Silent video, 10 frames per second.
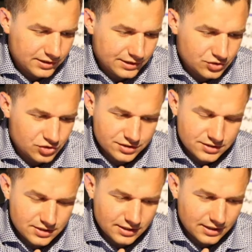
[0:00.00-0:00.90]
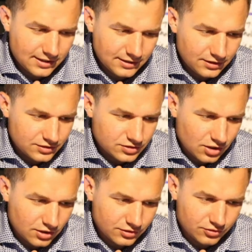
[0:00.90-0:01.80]
is just kind of
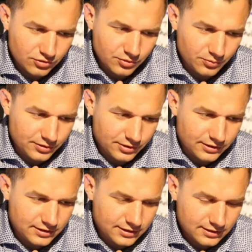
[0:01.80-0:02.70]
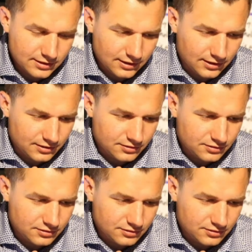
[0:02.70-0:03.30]
talking through it with her. I think, I